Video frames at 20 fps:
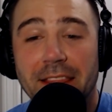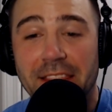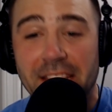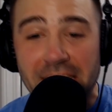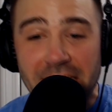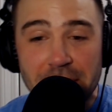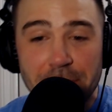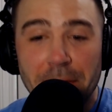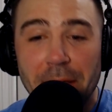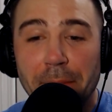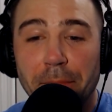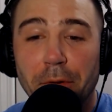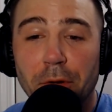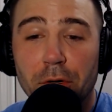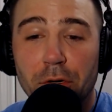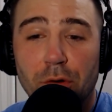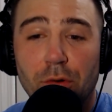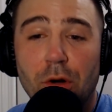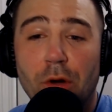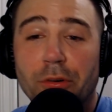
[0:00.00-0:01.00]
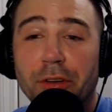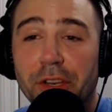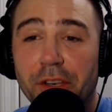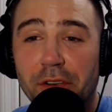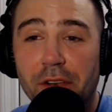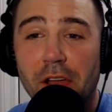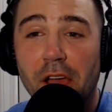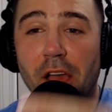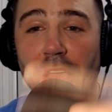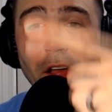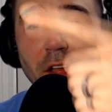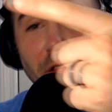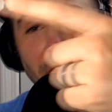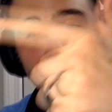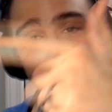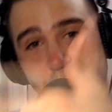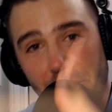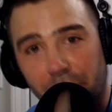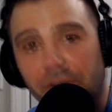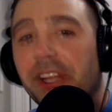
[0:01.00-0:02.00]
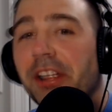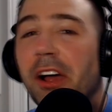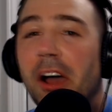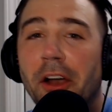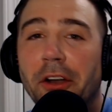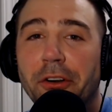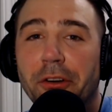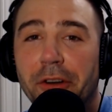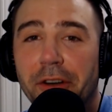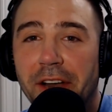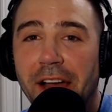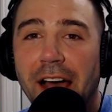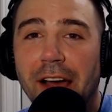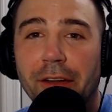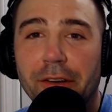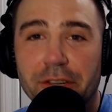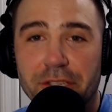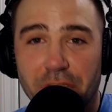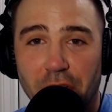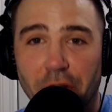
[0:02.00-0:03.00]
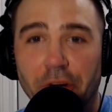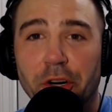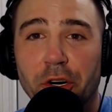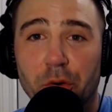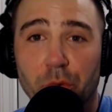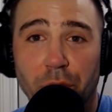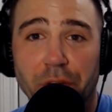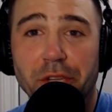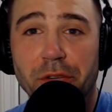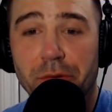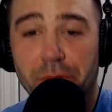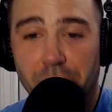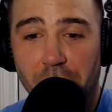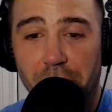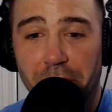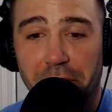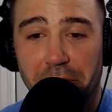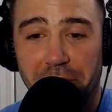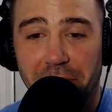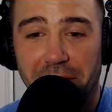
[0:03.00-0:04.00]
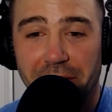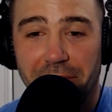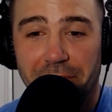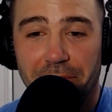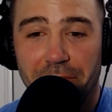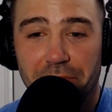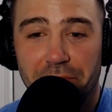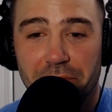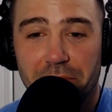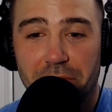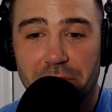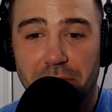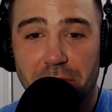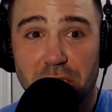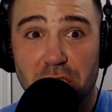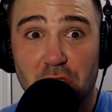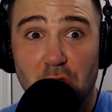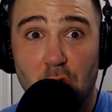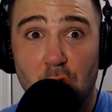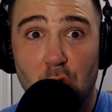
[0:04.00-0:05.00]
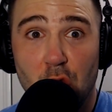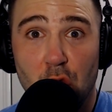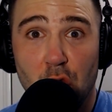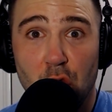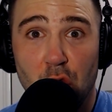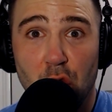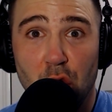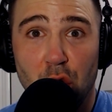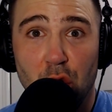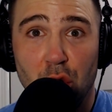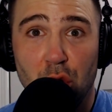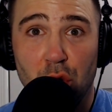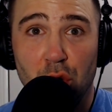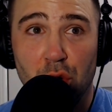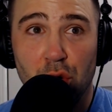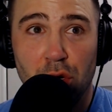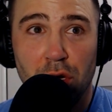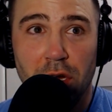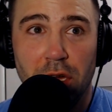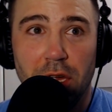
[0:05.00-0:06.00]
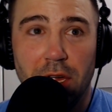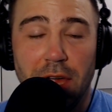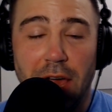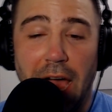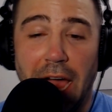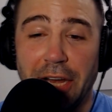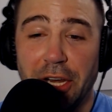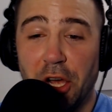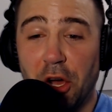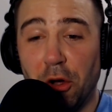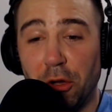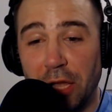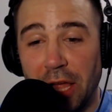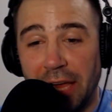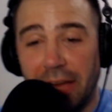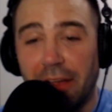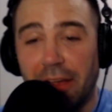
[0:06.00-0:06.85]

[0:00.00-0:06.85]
these people quoted $300 under what you quoted me. So I know,